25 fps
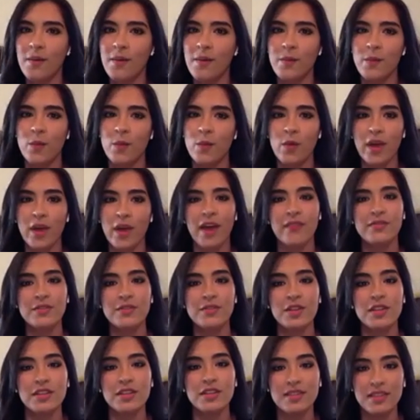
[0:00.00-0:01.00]
we have
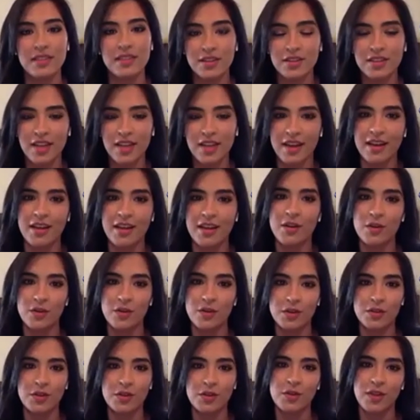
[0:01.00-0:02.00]
to consider that in
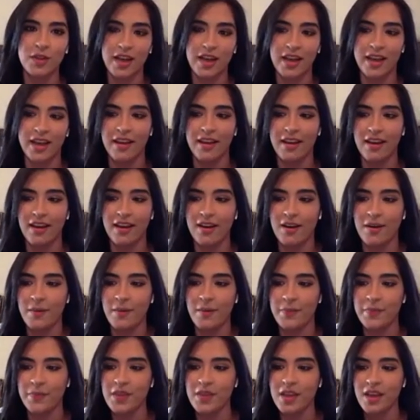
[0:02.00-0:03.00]
order to like,
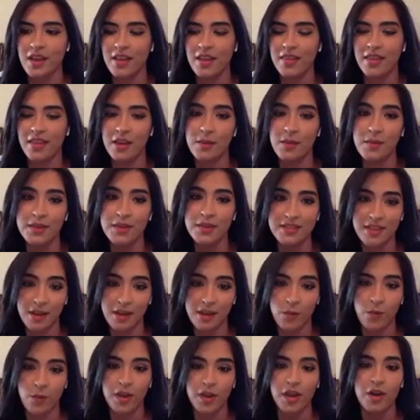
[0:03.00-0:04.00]
the image
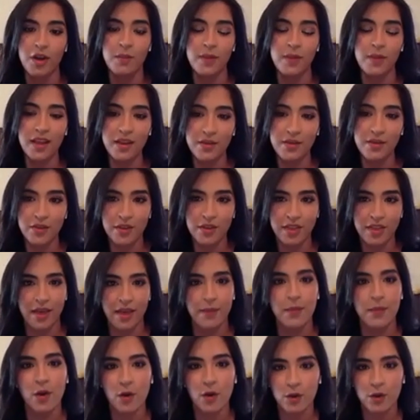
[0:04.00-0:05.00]
that we are making for
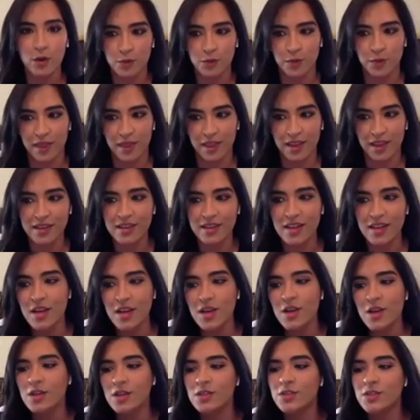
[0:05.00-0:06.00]
them goes with it.
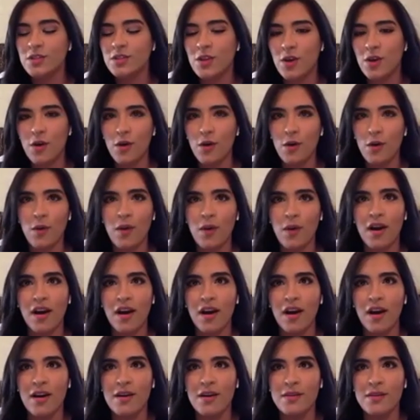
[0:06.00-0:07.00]
So
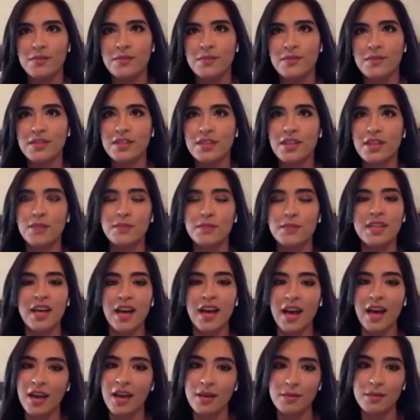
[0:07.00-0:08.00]

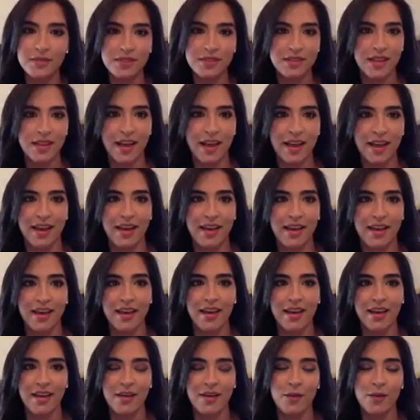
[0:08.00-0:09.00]
sometimes like
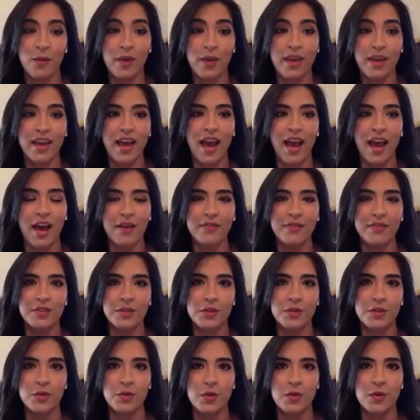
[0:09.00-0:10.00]
we have
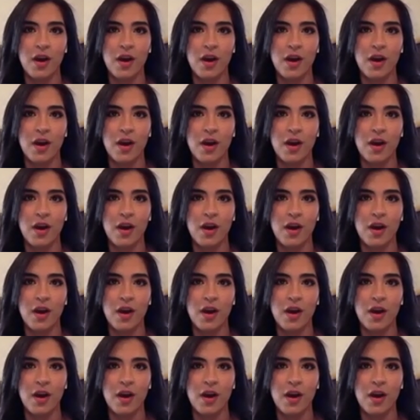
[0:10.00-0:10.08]
to